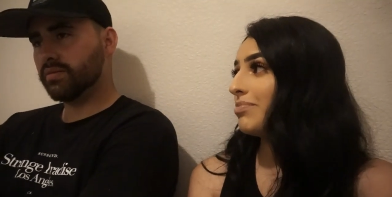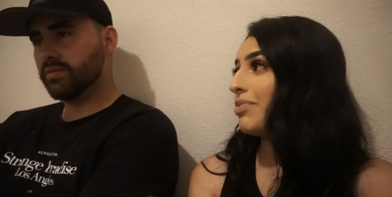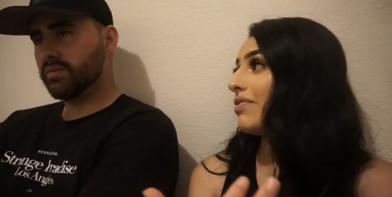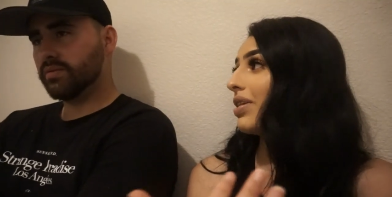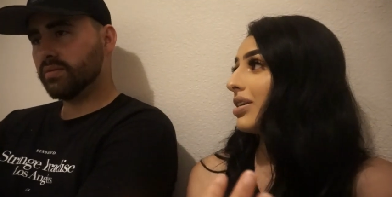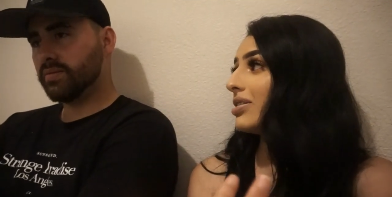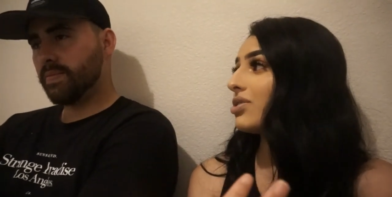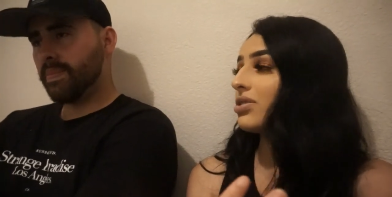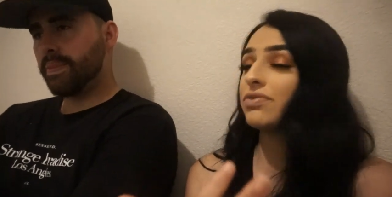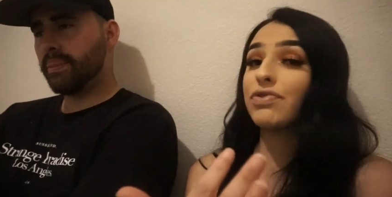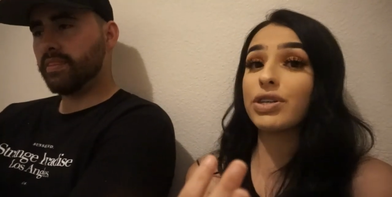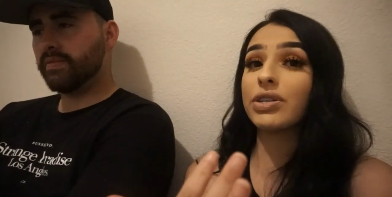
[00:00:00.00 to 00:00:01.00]
Speaker 1: providing
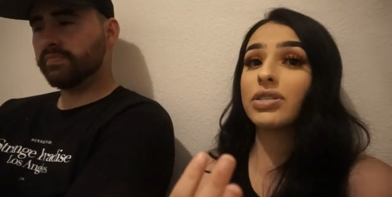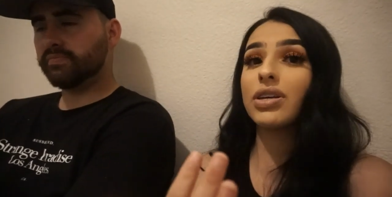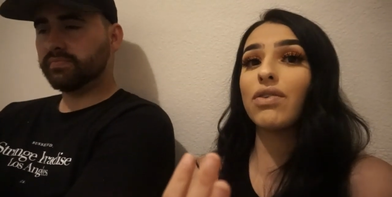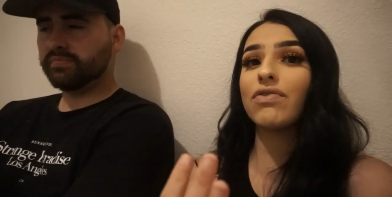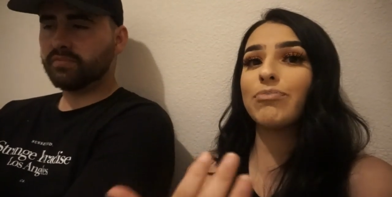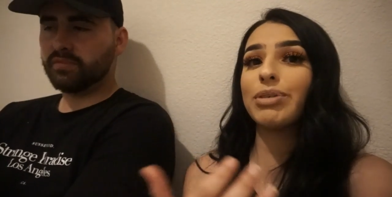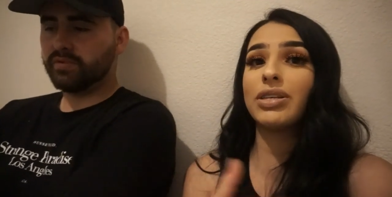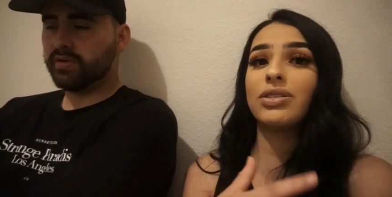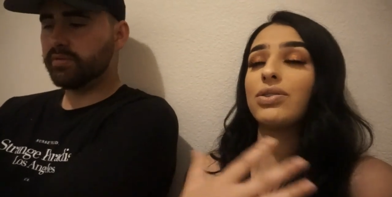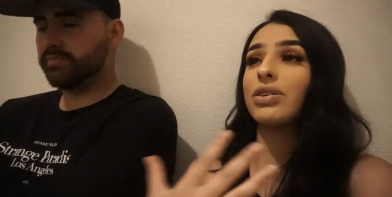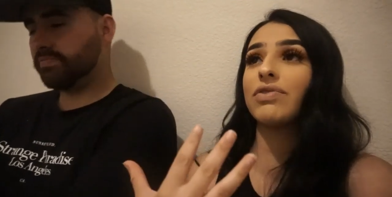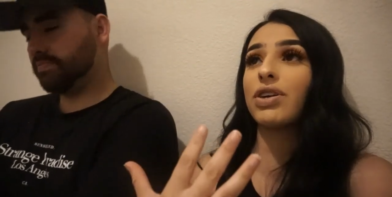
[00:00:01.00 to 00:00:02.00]
just for yourself because
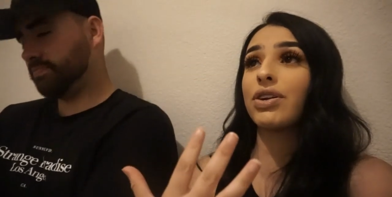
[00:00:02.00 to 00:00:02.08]
you lived